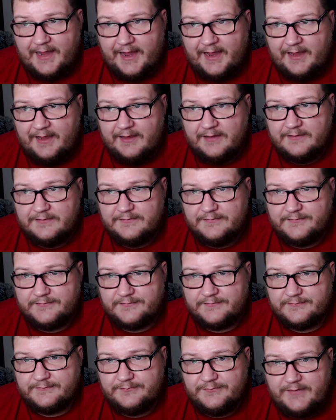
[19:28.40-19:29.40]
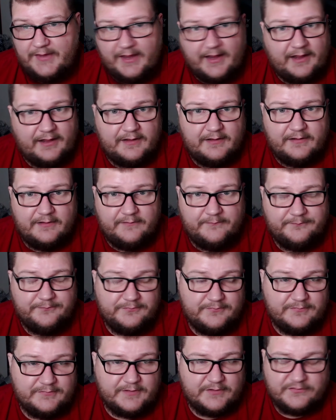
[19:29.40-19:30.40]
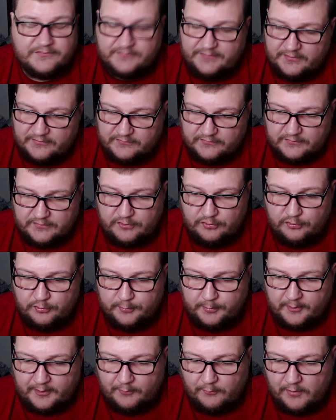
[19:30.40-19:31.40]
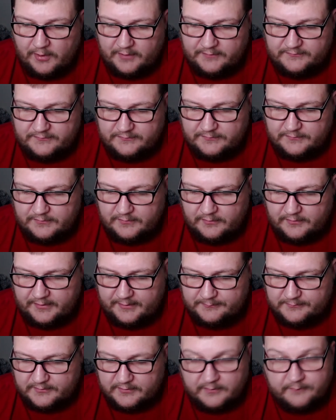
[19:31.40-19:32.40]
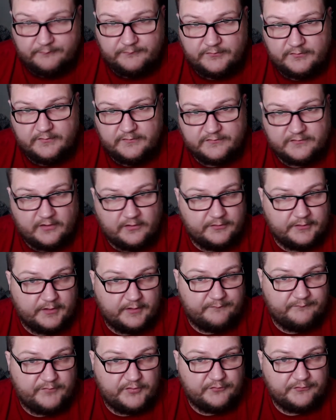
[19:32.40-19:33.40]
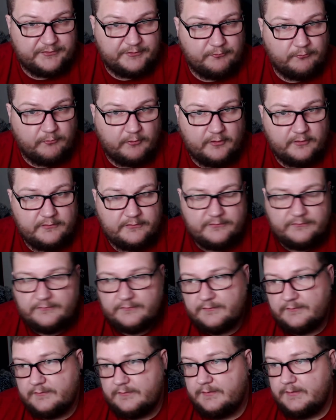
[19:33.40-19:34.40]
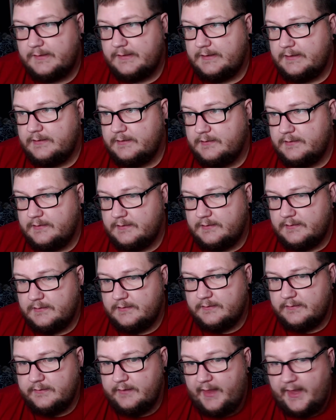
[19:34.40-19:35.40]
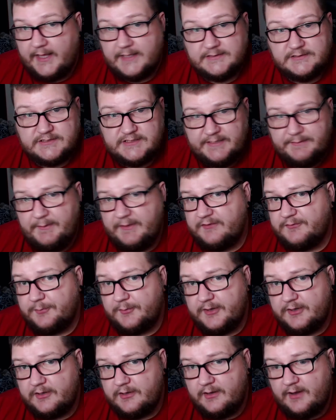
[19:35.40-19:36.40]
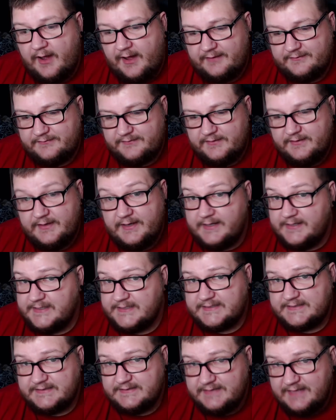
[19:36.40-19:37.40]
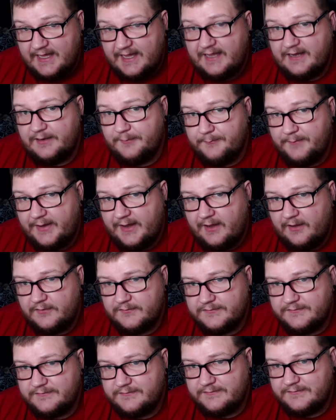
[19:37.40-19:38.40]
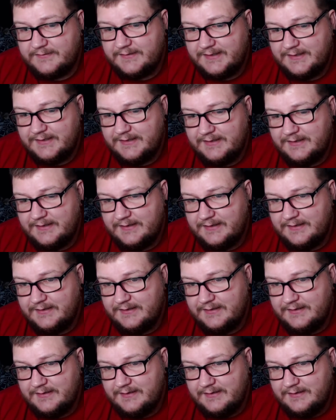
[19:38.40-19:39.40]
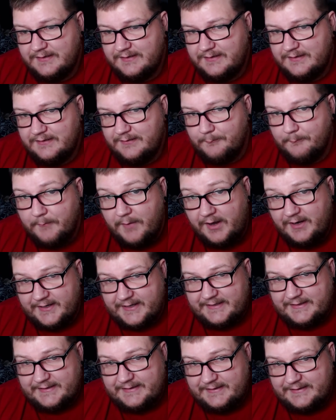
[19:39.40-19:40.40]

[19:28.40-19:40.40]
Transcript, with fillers: And yeah, there's there's a YouTuber I watch. Her name's the it's called the Confusing Words, and she makes pretty good content. And it's not about money.